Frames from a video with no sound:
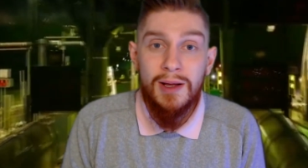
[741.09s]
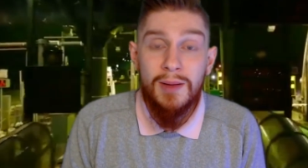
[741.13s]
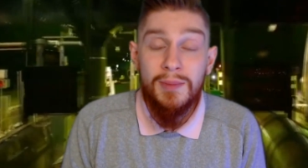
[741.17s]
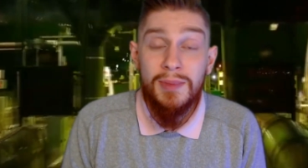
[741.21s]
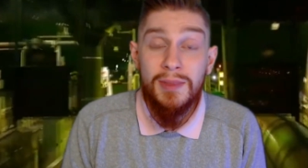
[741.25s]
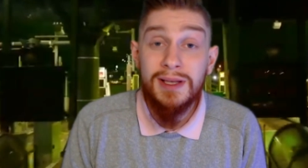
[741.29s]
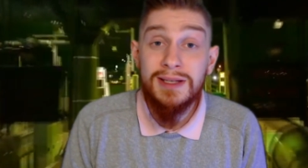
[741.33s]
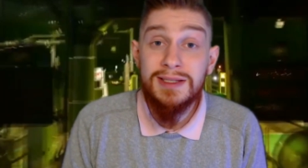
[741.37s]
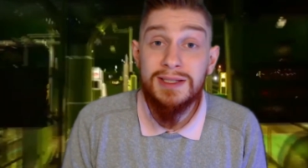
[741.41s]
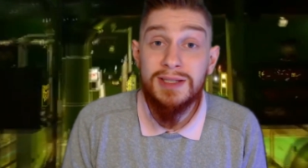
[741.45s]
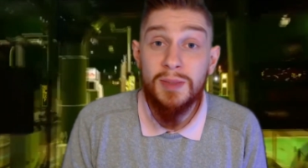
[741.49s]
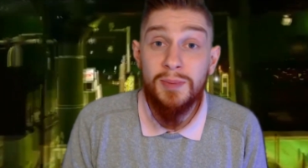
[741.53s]

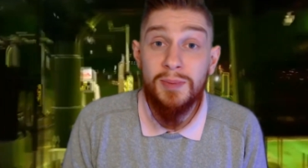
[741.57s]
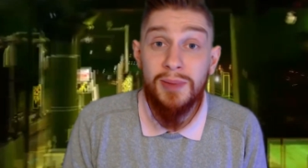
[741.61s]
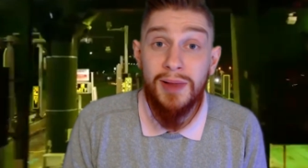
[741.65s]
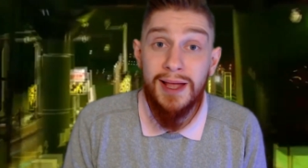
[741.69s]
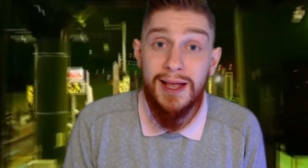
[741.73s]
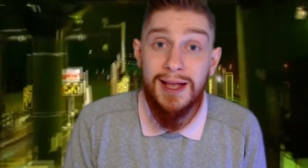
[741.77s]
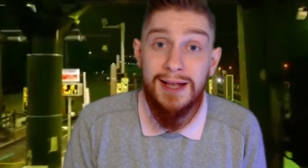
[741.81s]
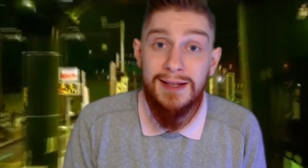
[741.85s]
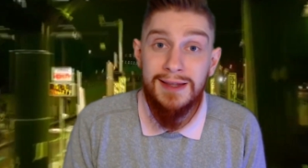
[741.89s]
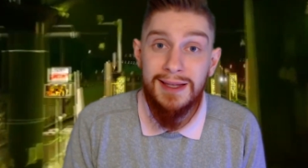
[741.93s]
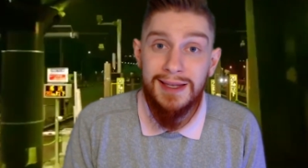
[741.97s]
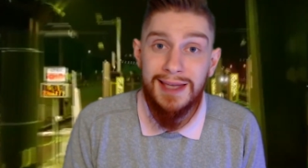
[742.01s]
because they're
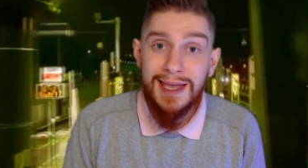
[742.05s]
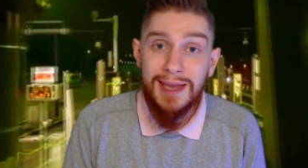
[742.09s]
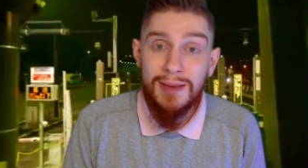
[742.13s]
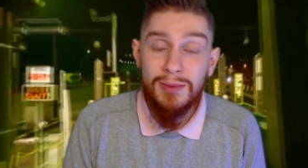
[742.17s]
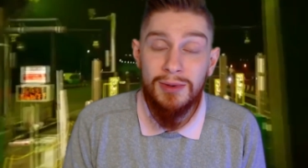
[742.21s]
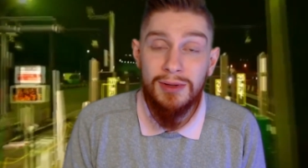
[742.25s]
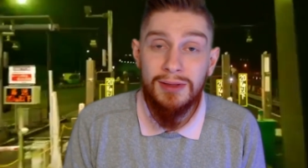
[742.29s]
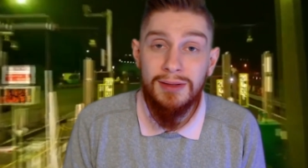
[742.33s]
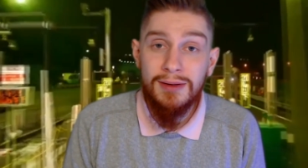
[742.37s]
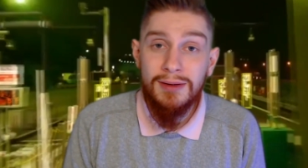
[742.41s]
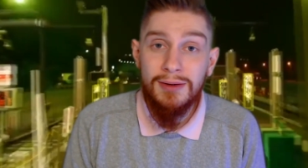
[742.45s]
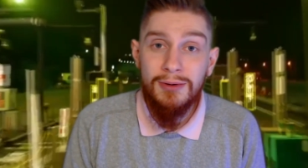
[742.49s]
playing the game
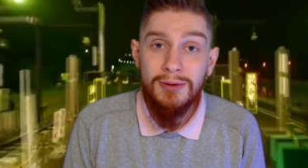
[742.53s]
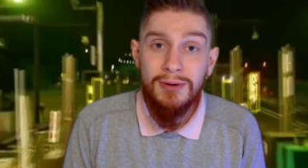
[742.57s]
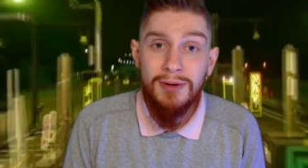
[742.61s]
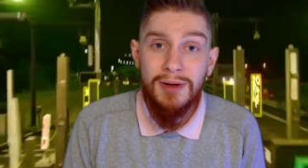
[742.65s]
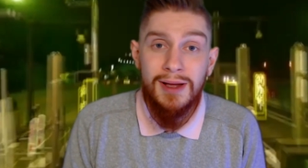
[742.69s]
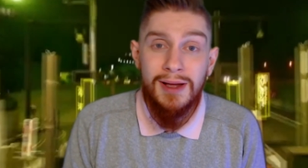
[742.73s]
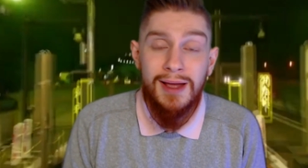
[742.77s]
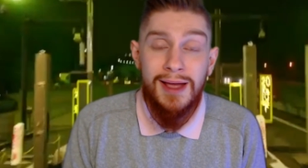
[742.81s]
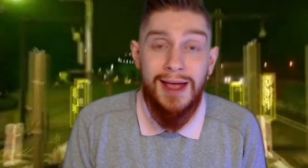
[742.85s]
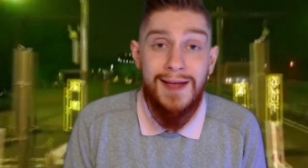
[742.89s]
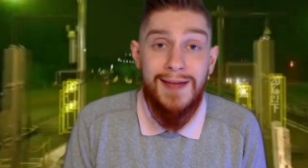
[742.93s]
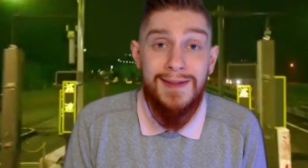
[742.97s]
with you,
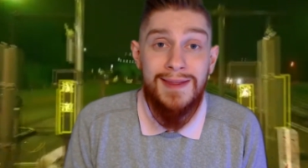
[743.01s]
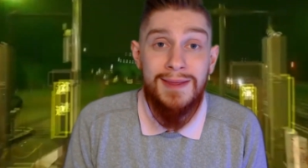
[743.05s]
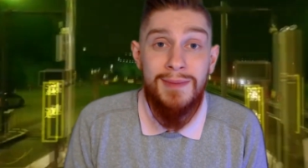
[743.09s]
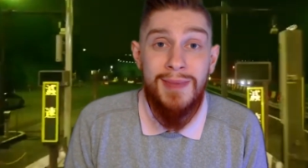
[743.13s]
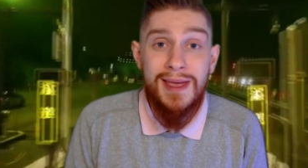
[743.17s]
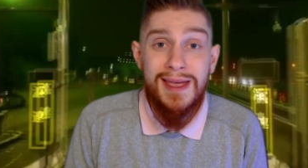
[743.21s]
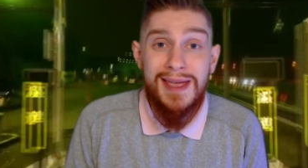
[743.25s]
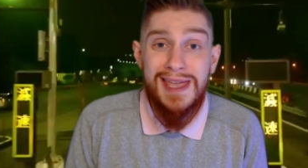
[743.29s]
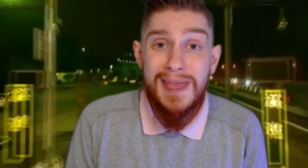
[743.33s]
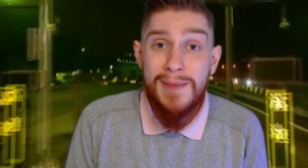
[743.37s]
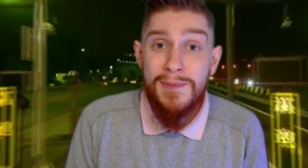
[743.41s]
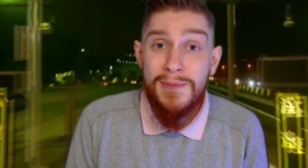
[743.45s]
and they
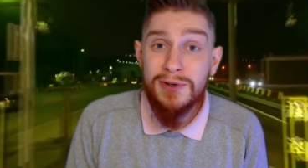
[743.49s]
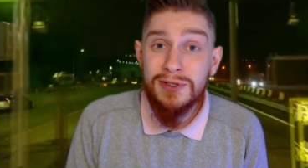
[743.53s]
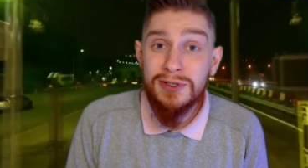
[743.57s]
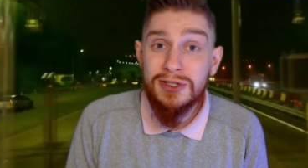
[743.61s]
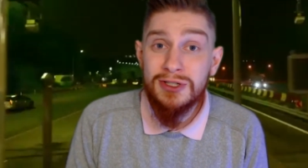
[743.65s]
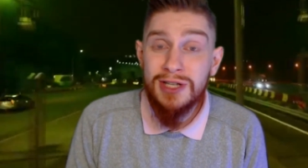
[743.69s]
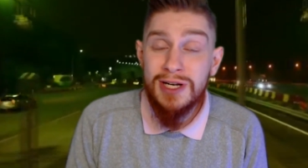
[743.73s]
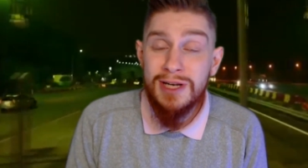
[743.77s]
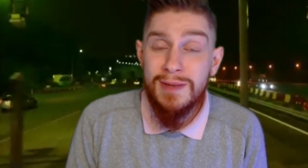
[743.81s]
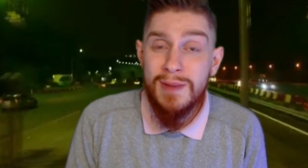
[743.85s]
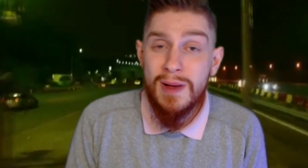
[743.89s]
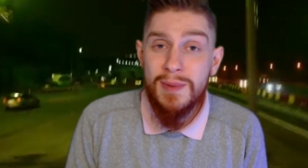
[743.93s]
may keep your
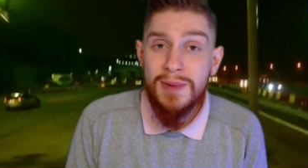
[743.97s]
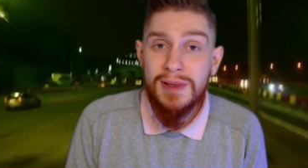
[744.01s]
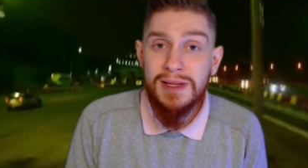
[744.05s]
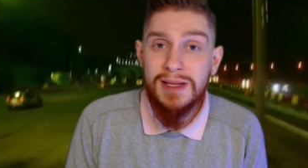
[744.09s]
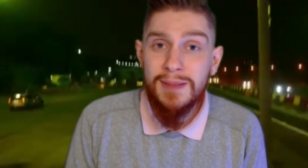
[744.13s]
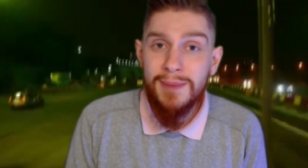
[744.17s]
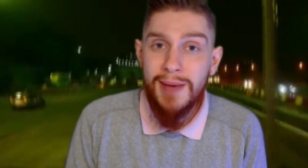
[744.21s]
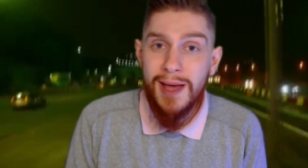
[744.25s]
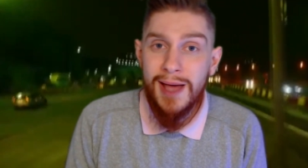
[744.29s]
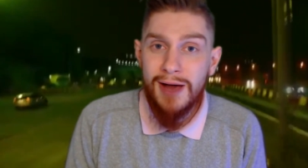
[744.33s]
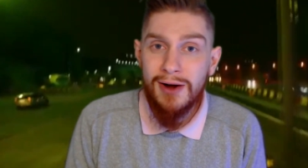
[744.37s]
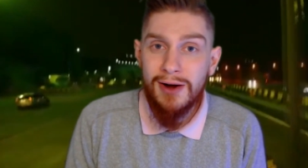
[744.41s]
stream up in
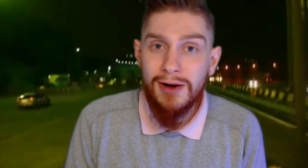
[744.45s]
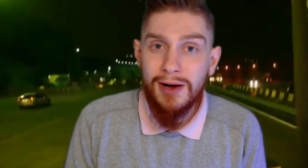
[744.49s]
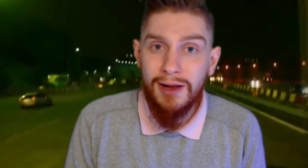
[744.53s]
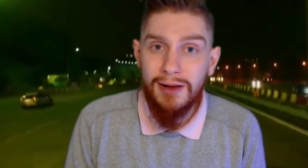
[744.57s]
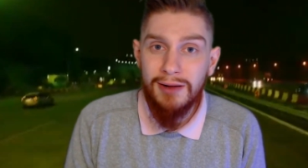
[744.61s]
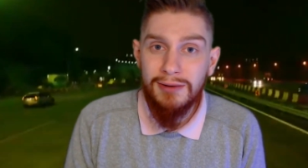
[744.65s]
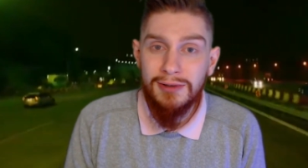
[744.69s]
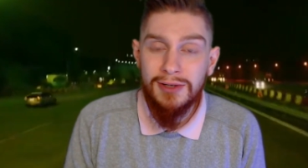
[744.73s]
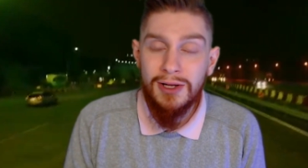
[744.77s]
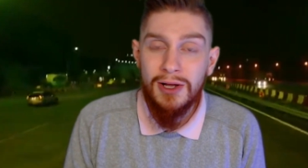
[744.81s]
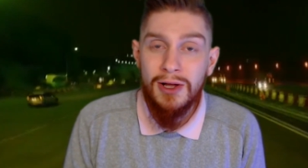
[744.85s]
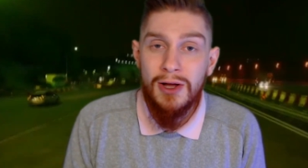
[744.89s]
the
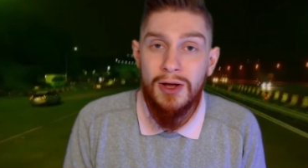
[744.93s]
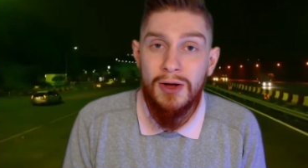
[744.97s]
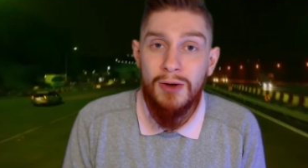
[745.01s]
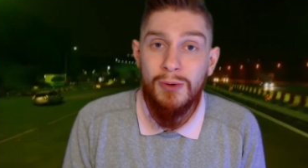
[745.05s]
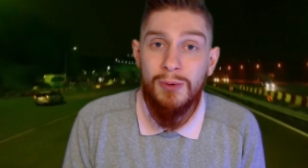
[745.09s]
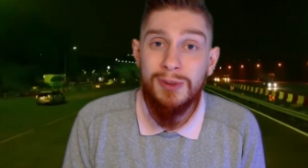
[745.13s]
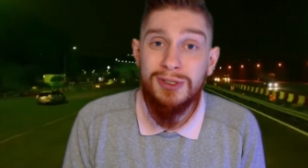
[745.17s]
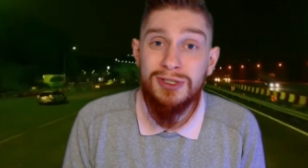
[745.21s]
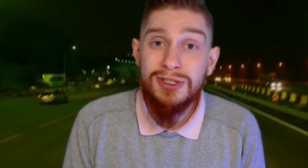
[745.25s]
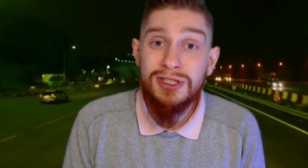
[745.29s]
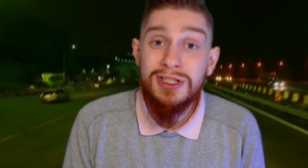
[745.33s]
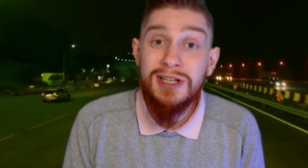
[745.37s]
background,
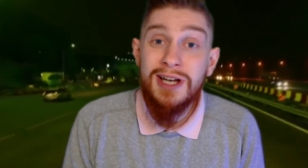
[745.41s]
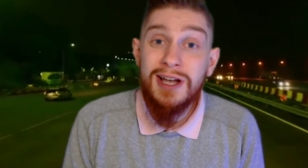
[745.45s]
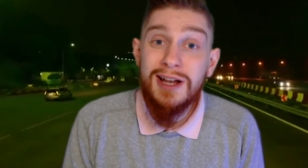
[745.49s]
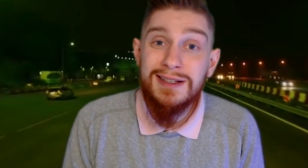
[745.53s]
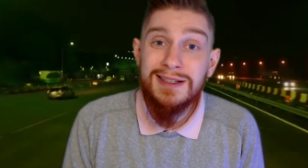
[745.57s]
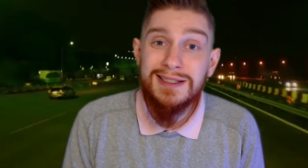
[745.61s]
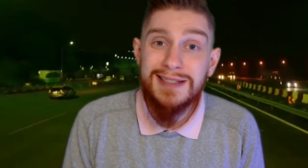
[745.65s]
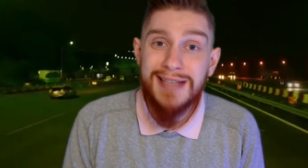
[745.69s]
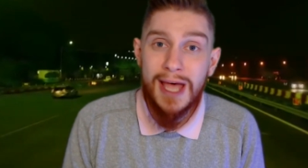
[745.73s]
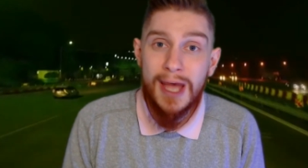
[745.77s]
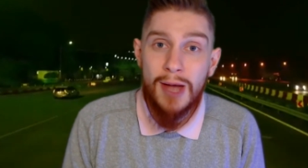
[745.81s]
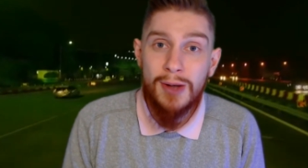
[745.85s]
which
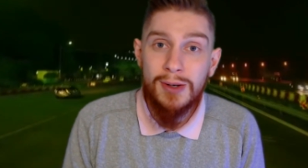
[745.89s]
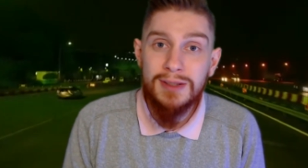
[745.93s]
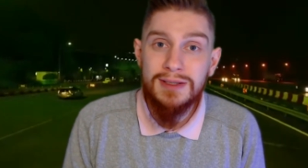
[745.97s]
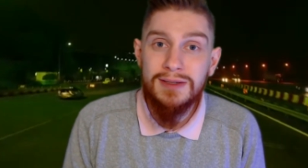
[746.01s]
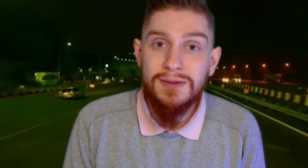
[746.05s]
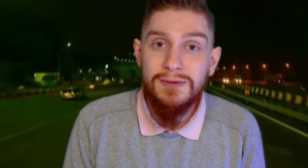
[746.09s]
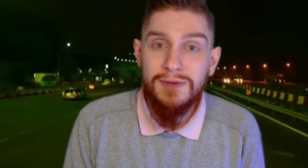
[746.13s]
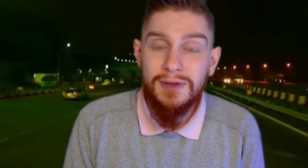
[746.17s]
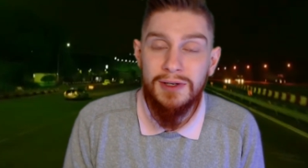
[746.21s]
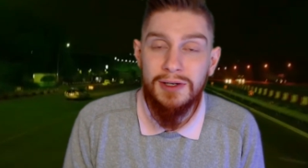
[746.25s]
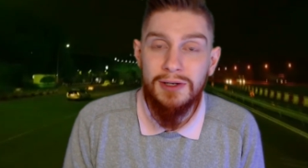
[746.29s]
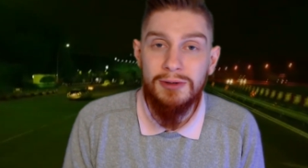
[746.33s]
does count as
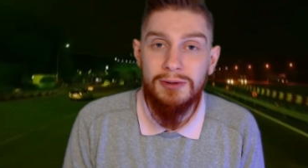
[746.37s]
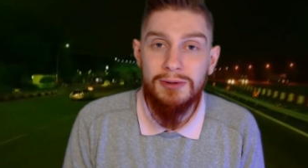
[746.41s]
a view.